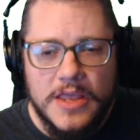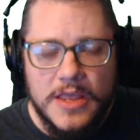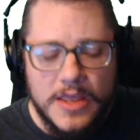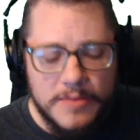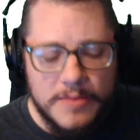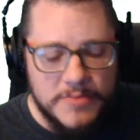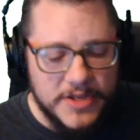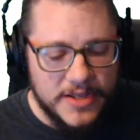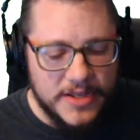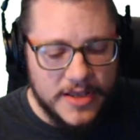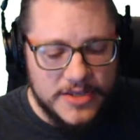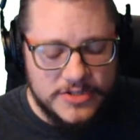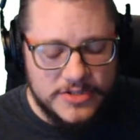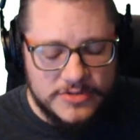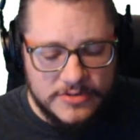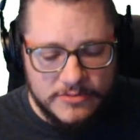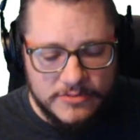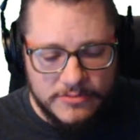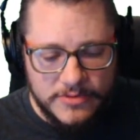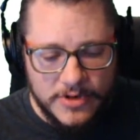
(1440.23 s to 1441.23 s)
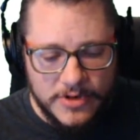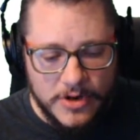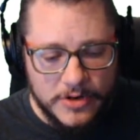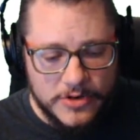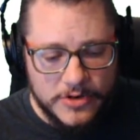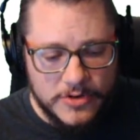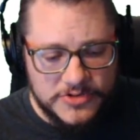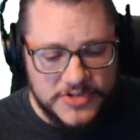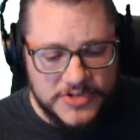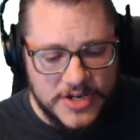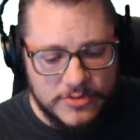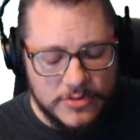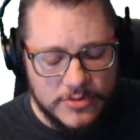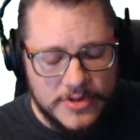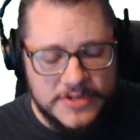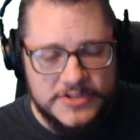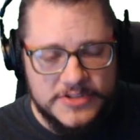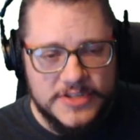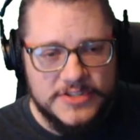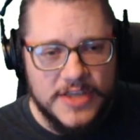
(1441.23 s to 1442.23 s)
Because our
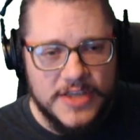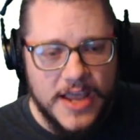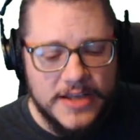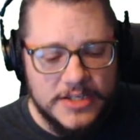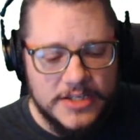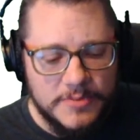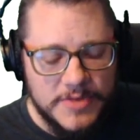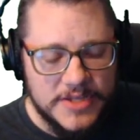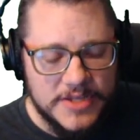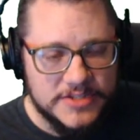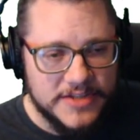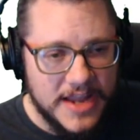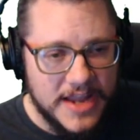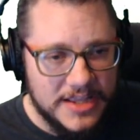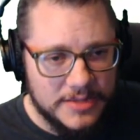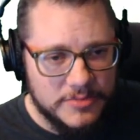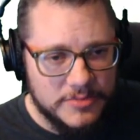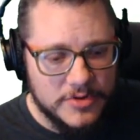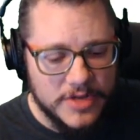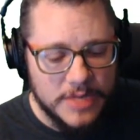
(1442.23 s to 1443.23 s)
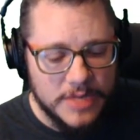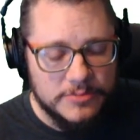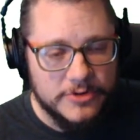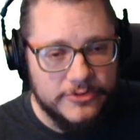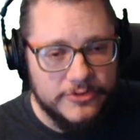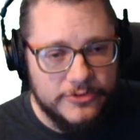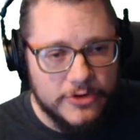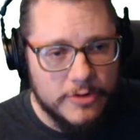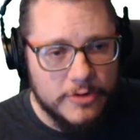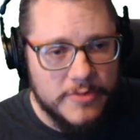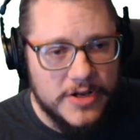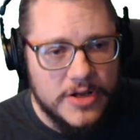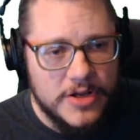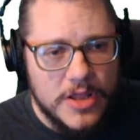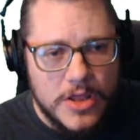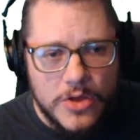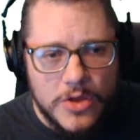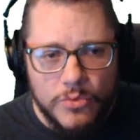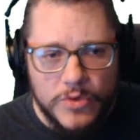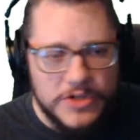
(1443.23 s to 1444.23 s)
NoSQL is designed to be scalable and performant,
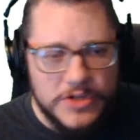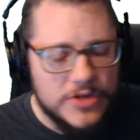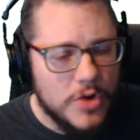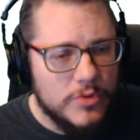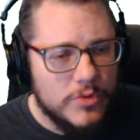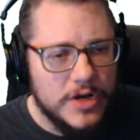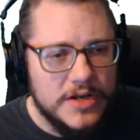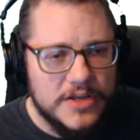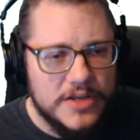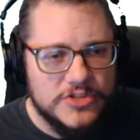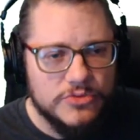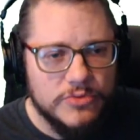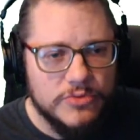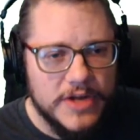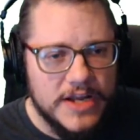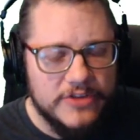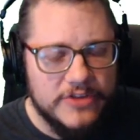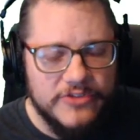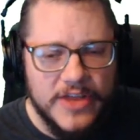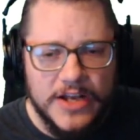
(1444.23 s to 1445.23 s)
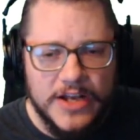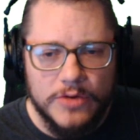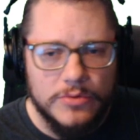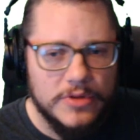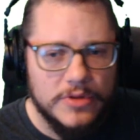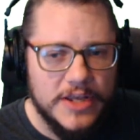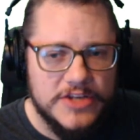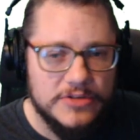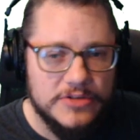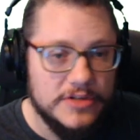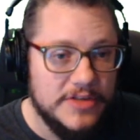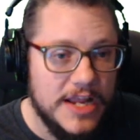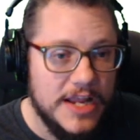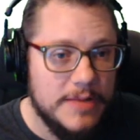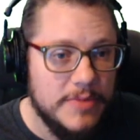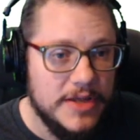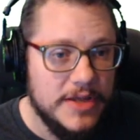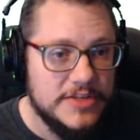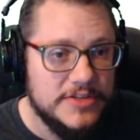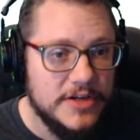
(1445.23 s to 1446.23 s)
we don't want to just reinvent a relational
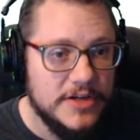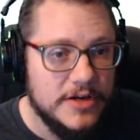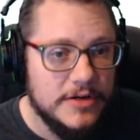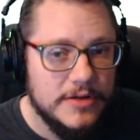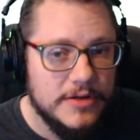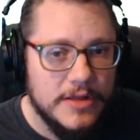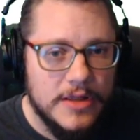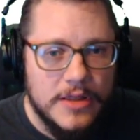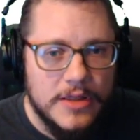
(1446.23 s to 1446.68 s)
database here.